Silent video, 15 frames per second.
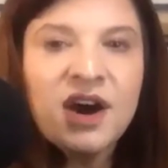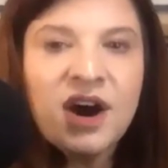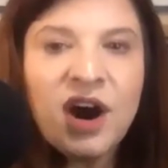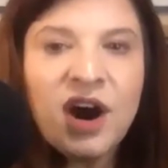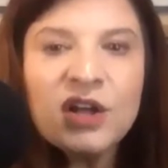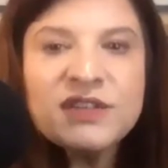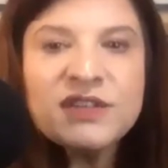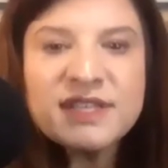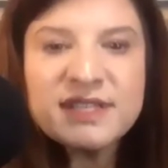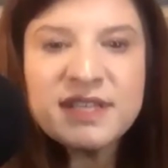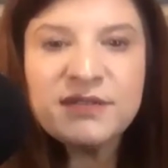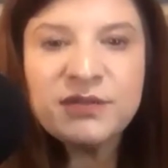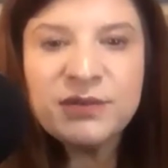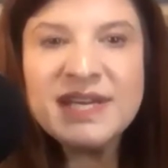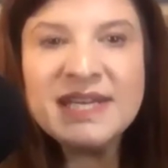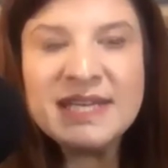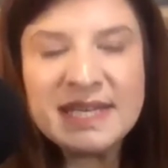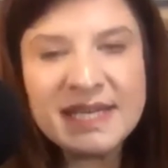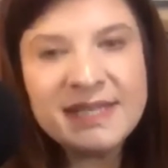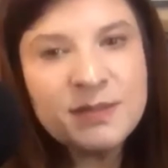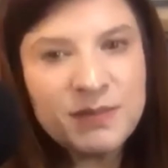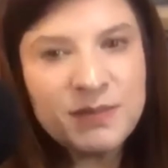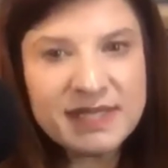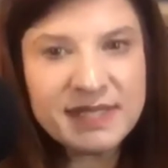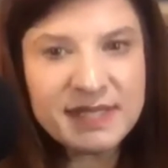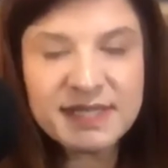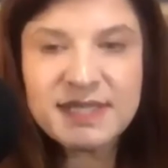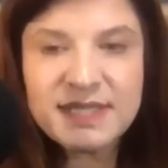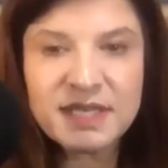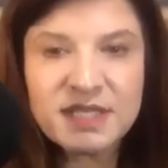all the stuff we need to be
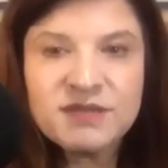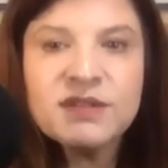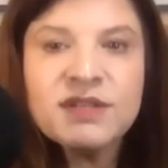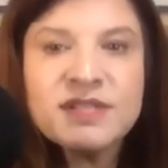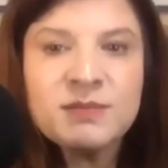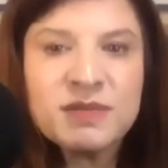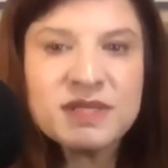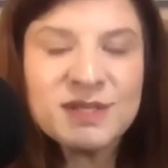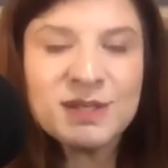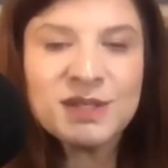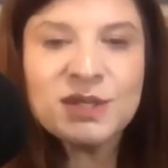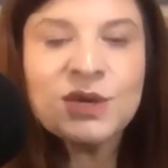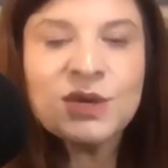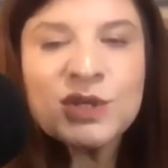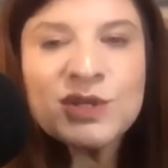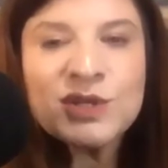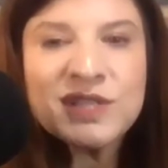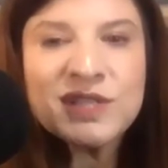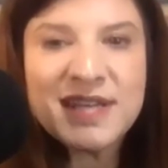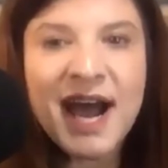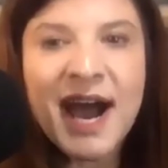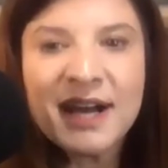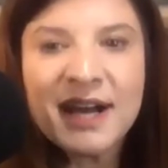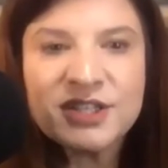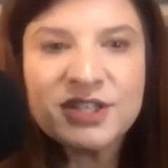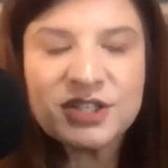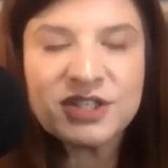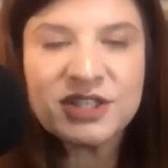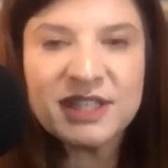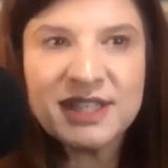successful as business owners is
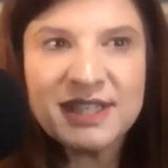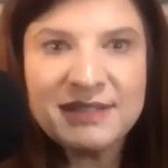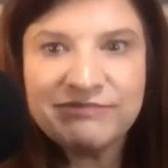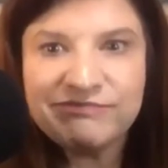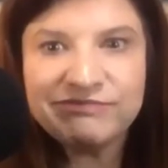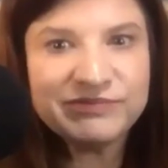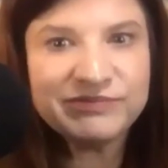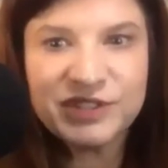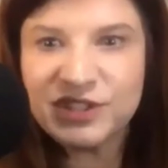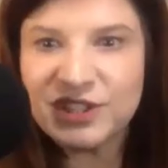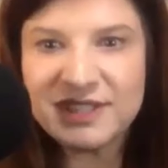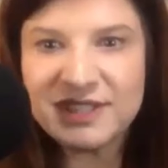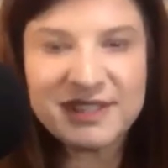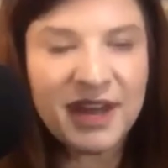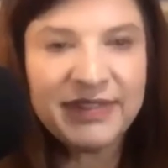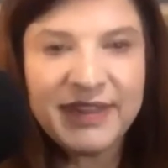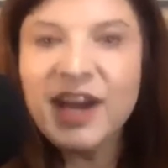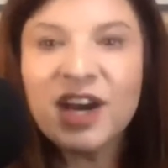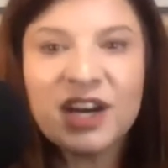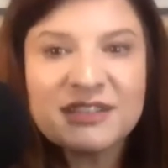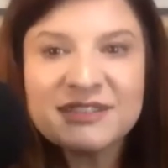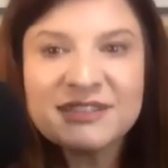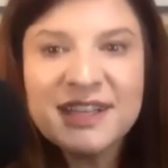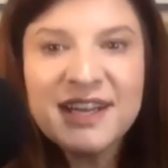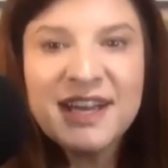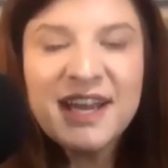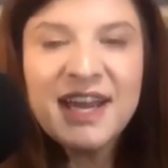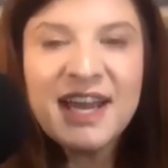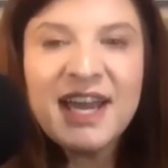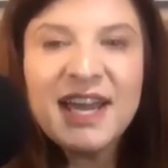actually just not there.
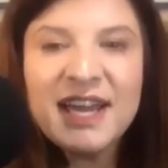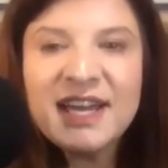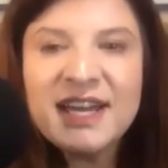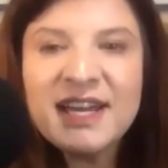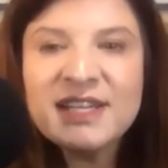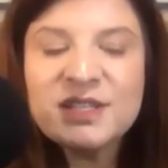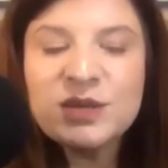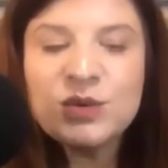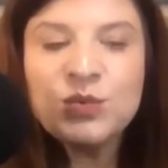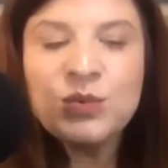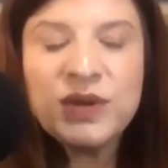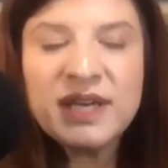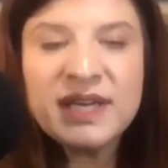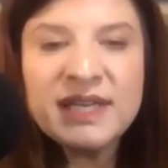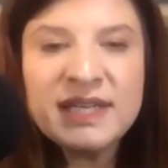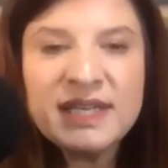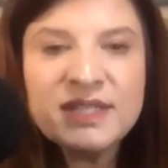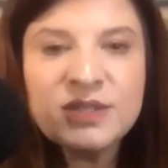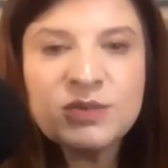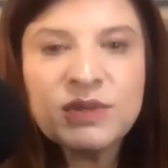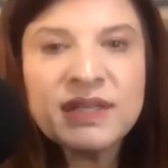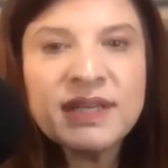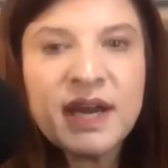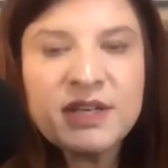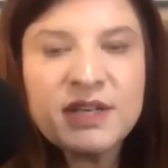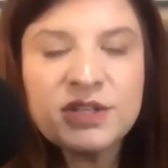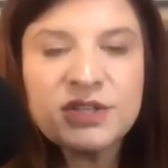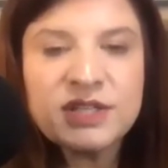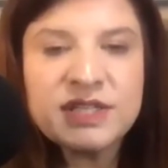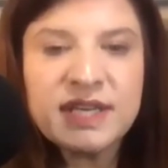And we need to really
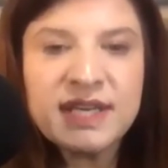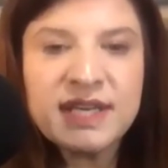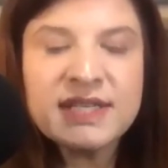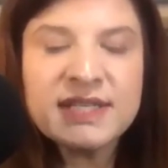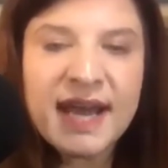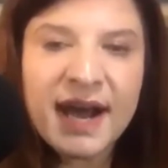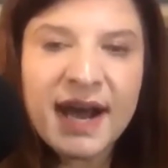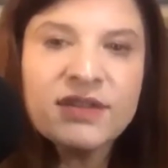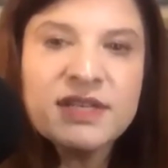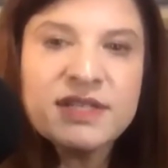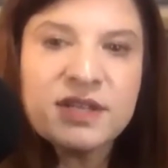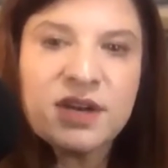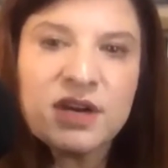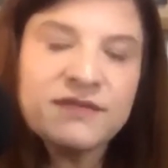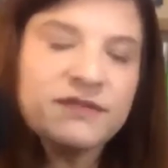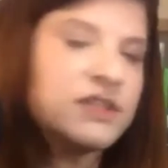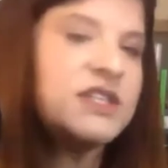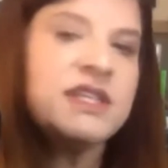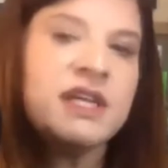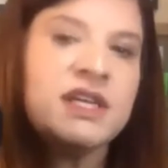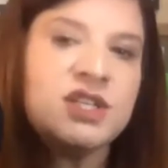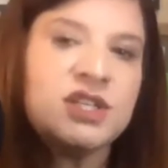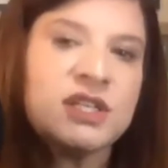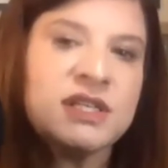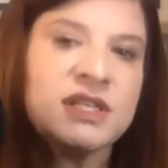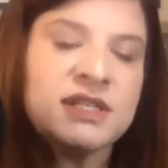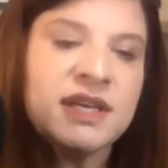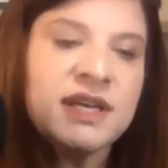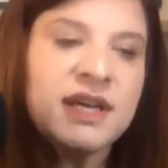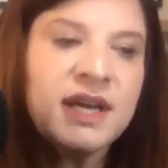understand how these
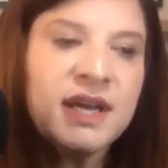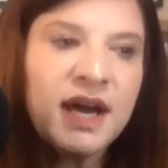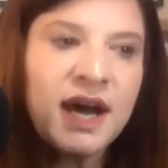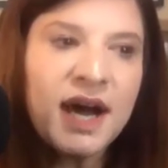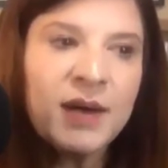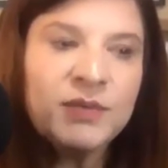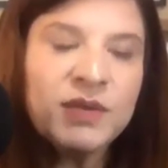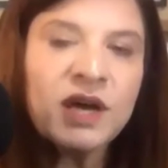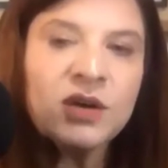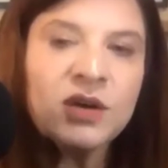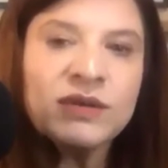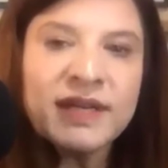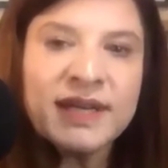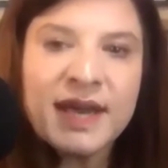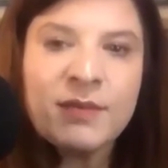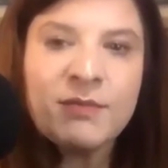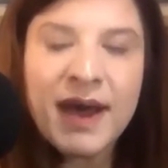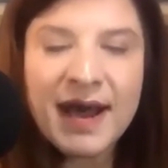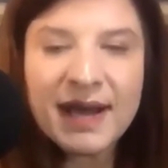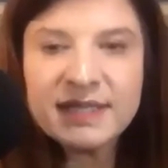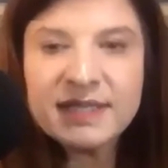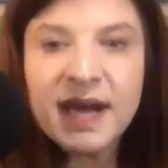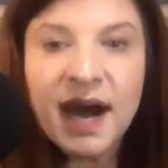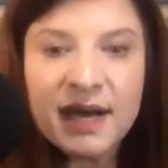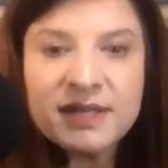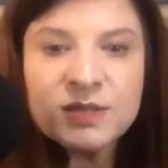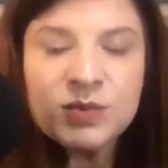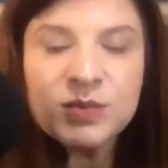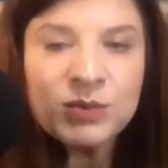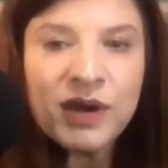conversations not only impact
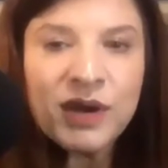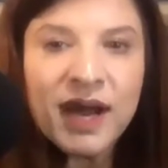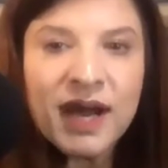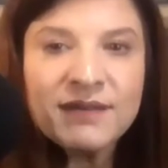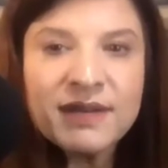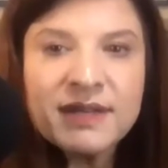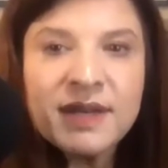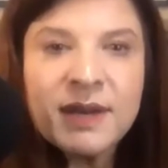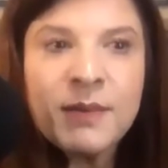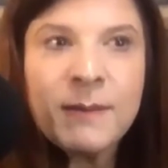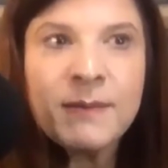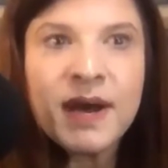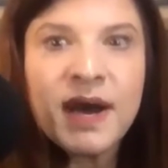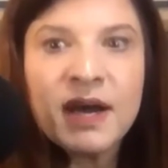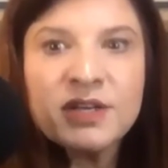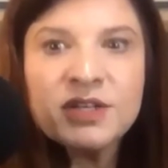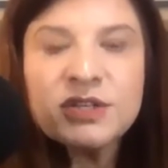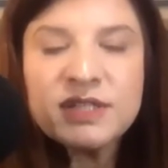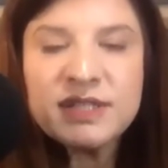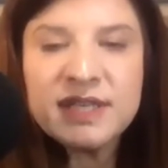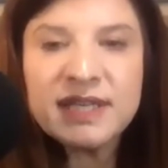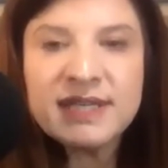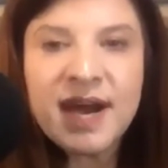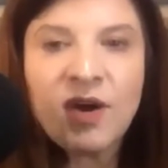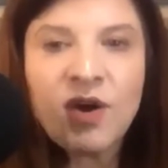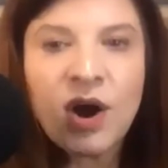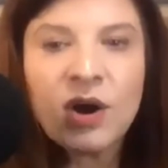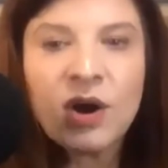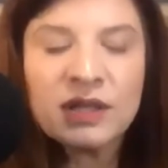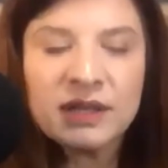us when we're having them, but understand how
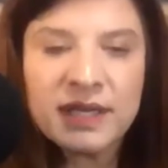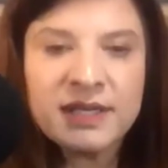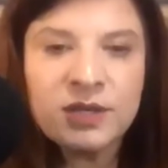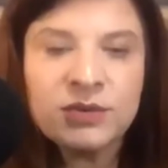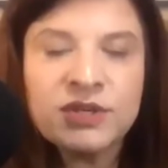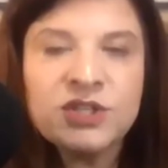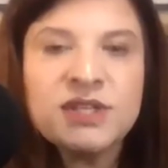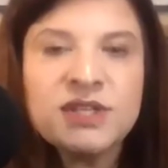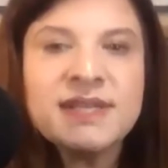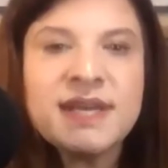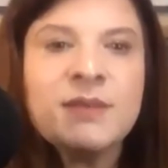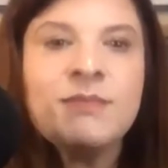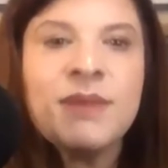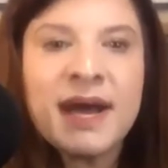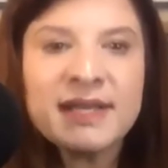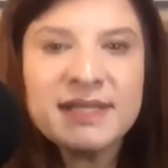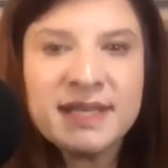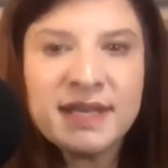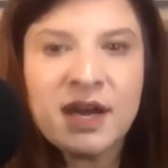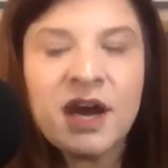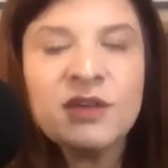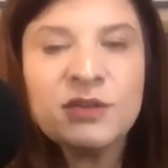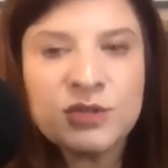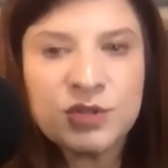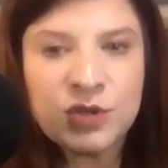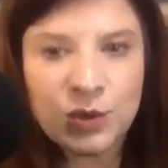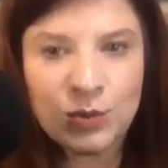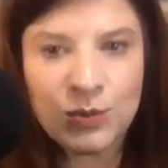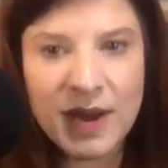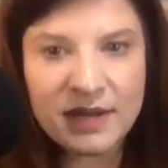our language is impacting others
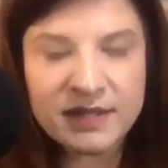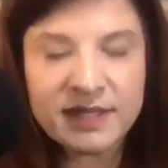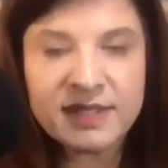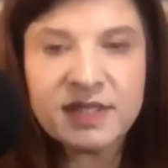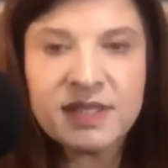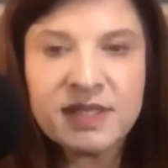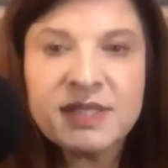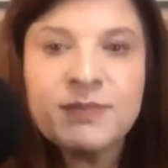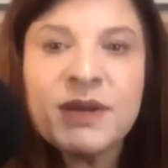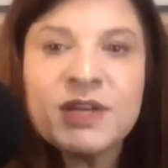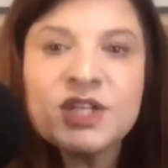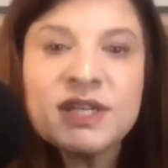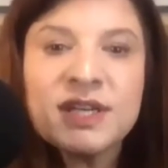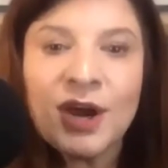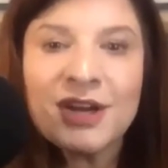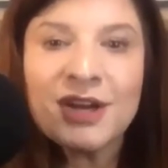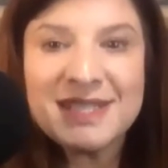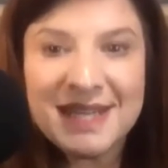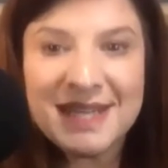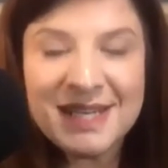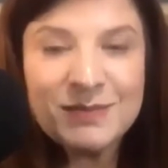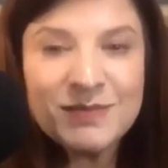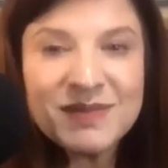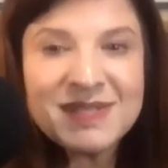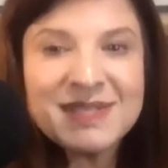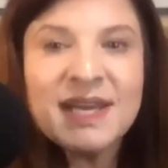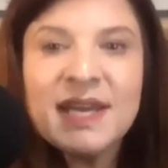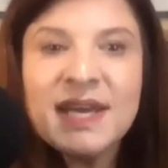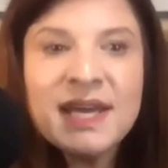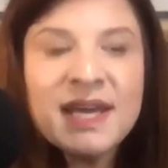around us, especially our teams
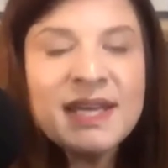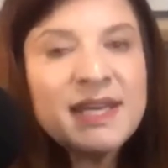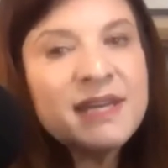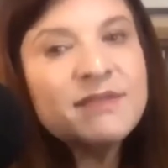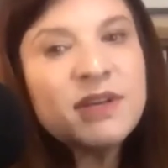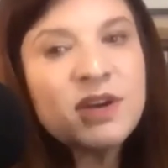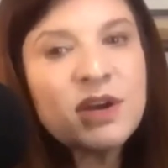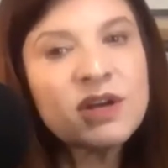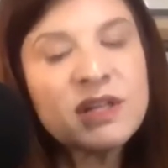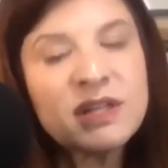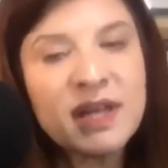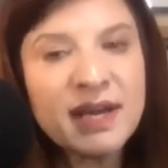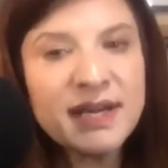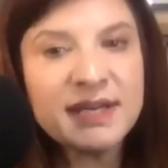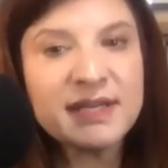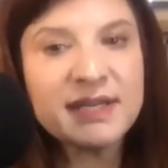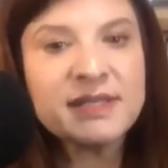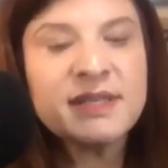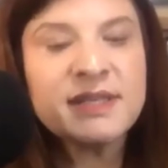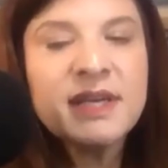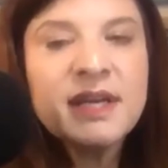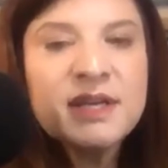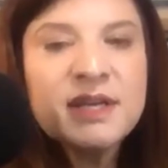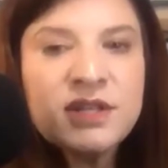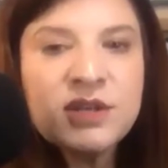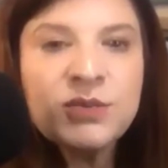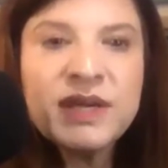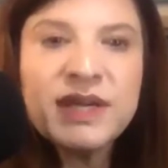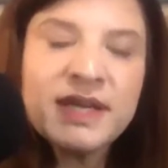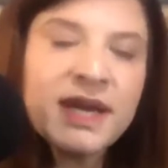and even our clients, so that
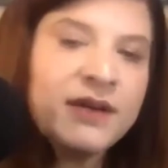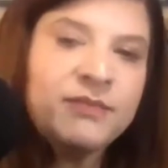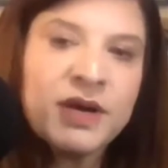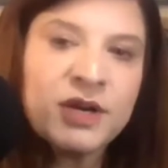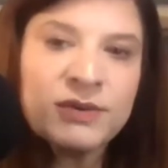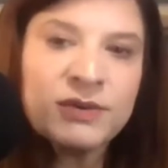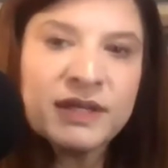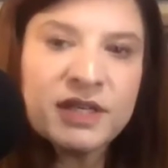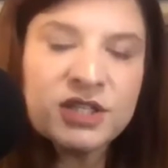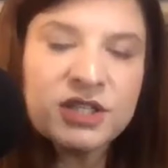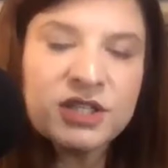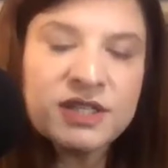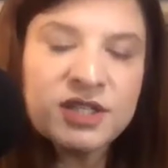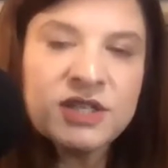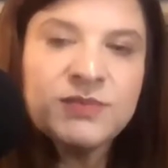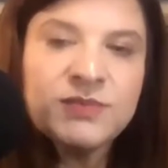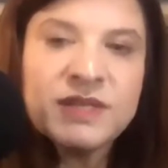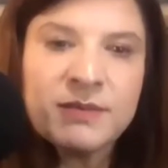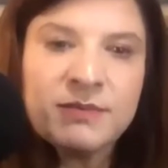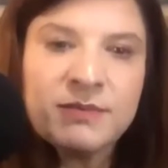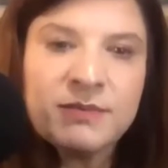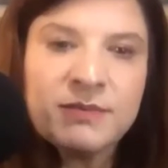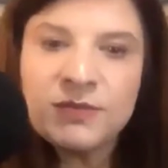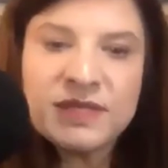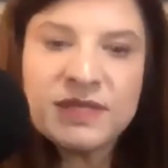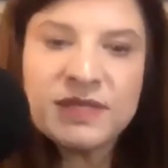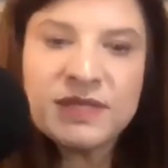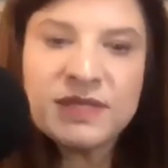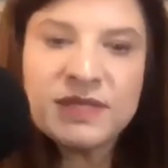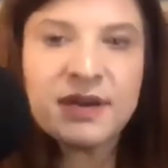we can have better relationships and better
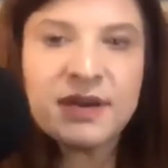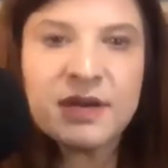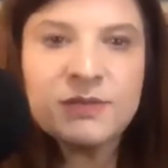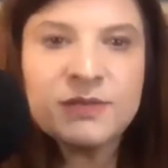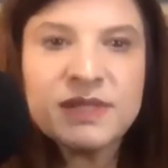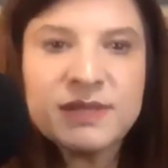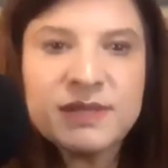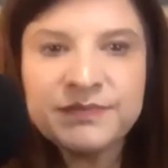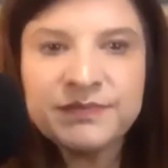business outcomes.